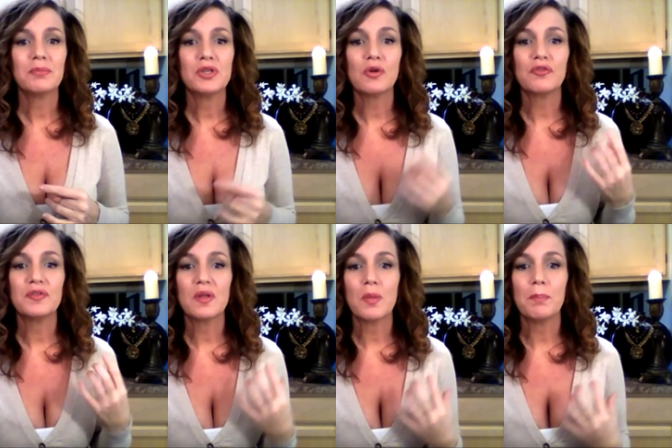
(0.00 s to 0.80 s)
You'll
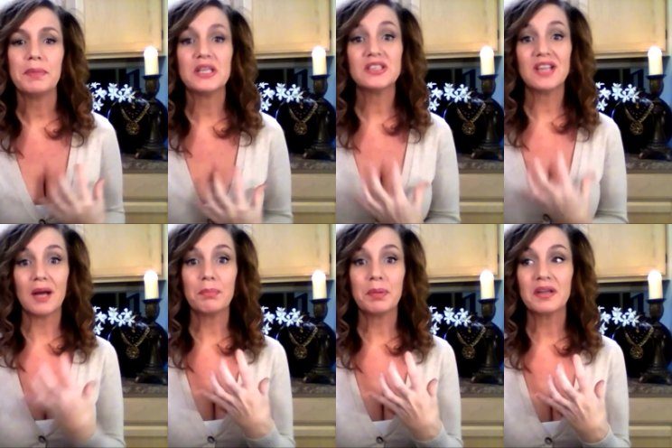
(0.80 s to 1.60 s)
feel the
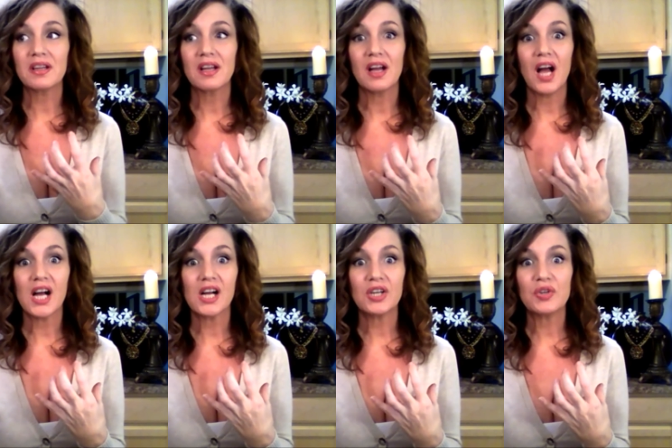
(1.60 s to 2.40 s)
buildup
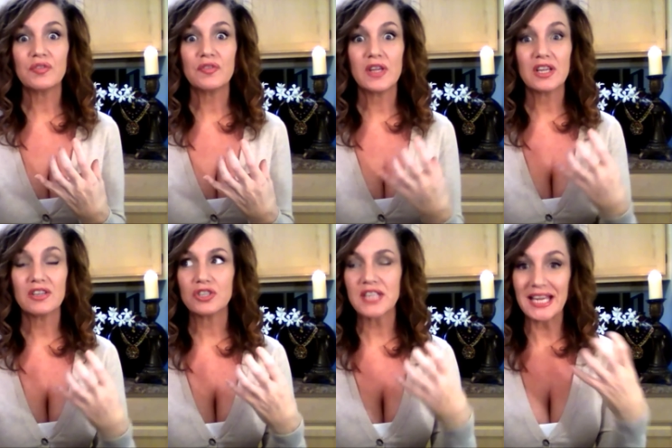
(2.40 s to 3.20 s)
of
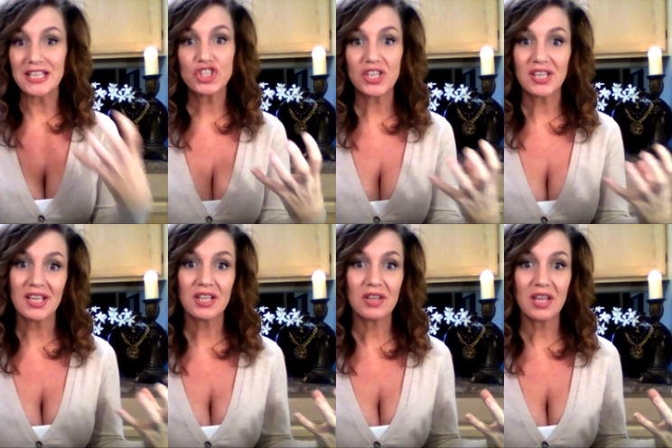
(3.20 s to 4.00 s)
tension
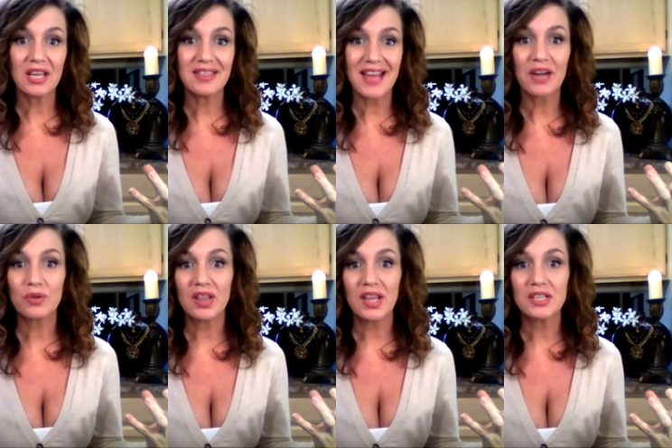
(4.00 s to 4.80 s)
in that
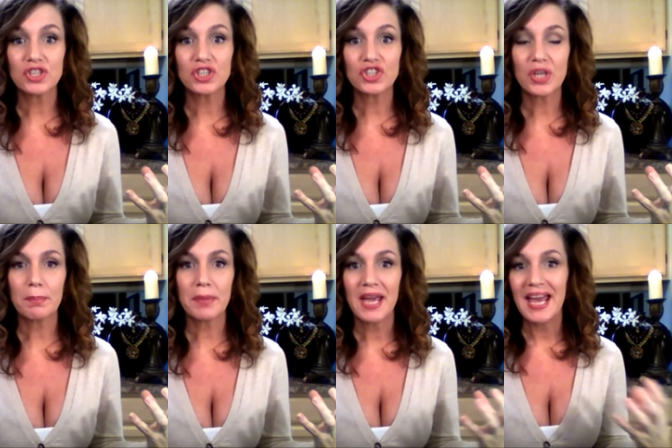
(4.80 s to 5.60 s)

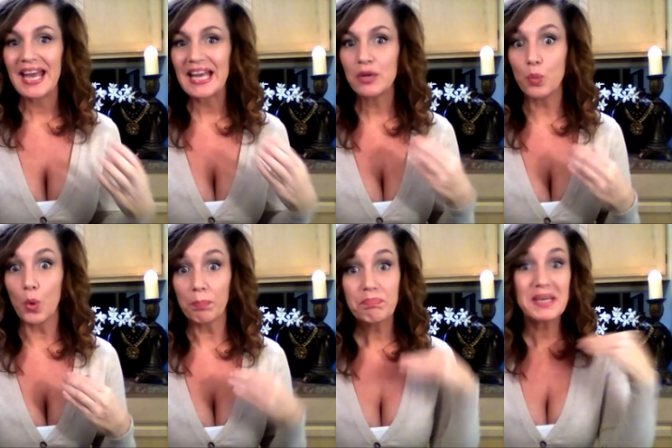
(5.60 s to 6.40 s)
relationship. It
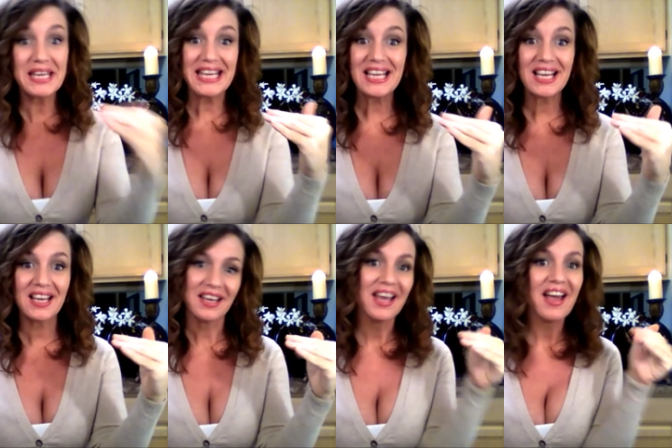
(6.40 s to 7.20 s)
will peak
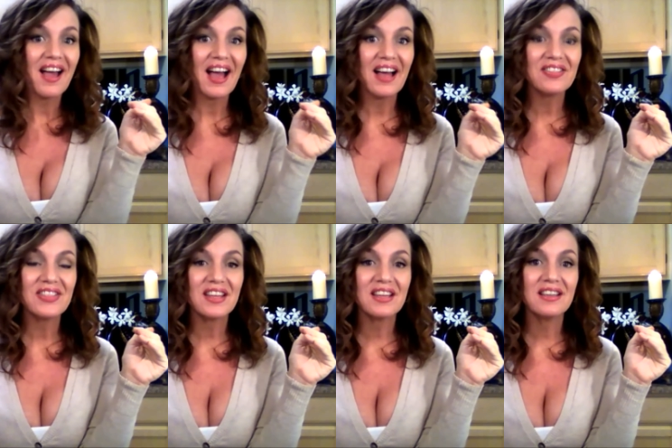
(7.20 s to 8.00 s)
at
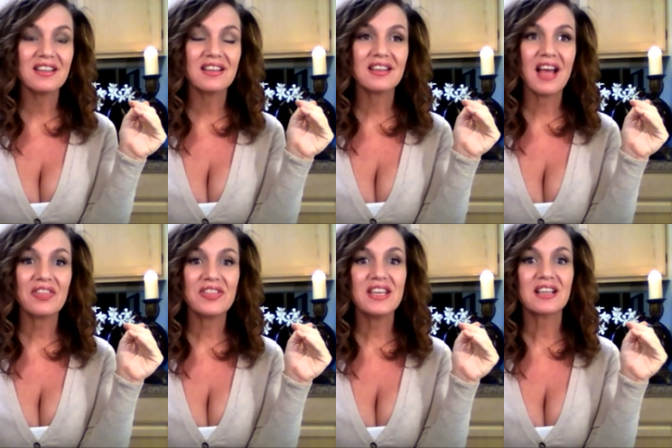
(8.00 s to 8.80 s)

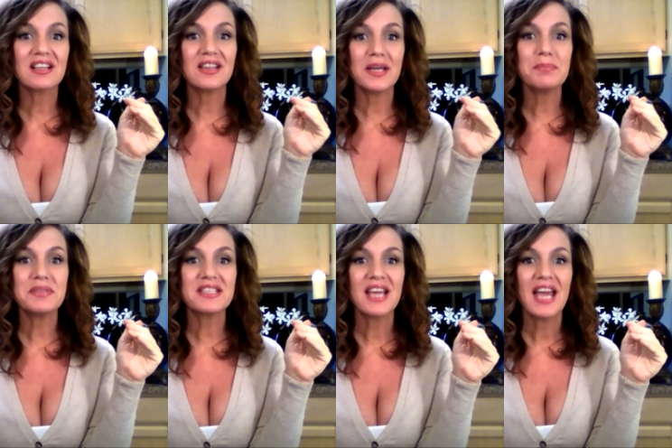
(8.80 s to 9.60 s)
the
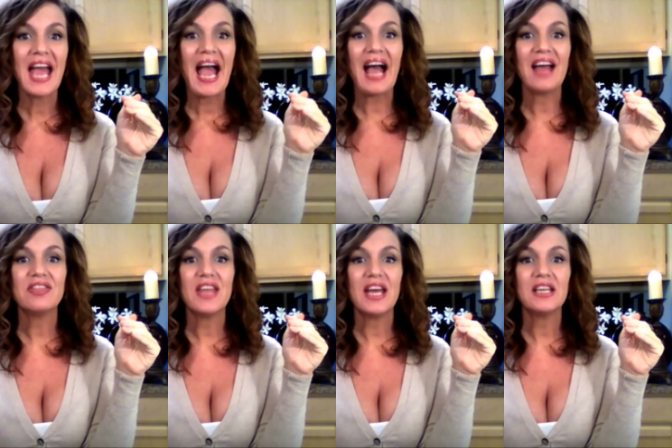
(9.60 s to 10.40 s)
eclipse,
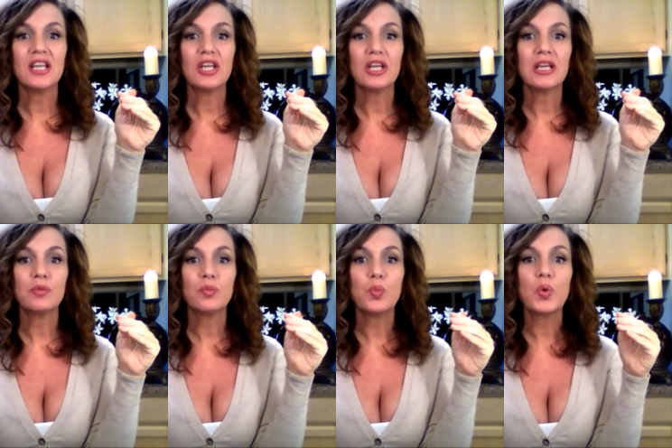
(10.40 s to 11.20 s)
and then
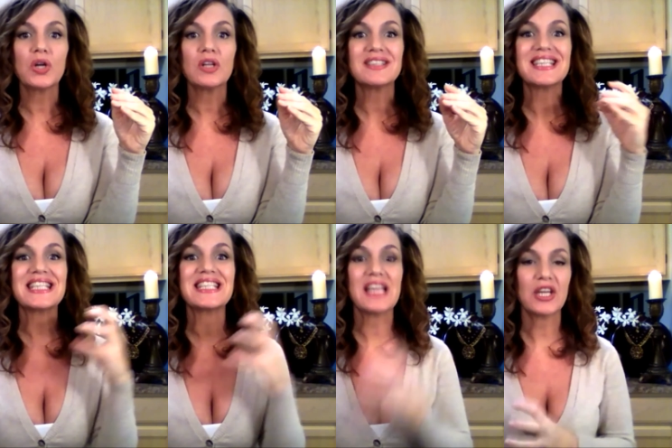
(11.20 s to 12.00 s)
it will
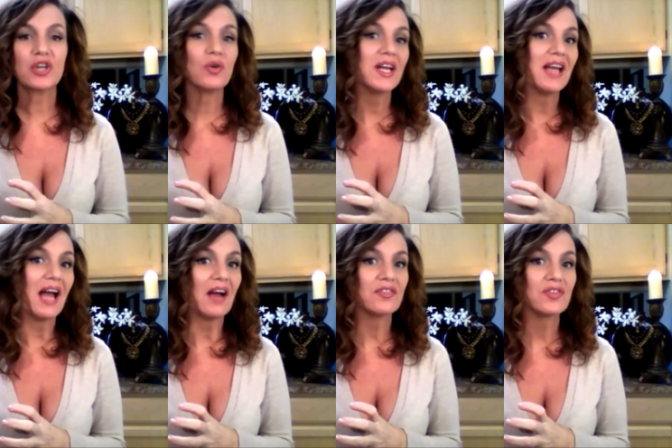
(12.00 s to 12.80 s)
disintegrate
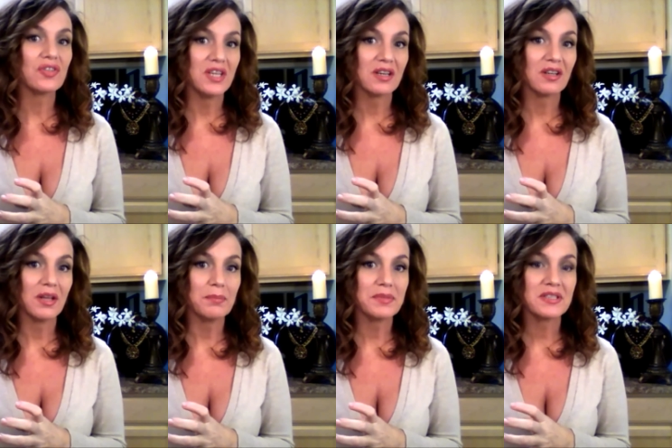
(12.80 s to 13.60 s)
after the
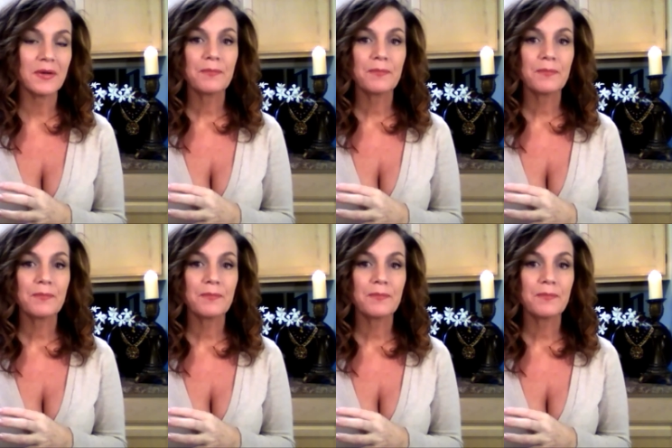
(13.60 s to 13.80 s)
eclipse.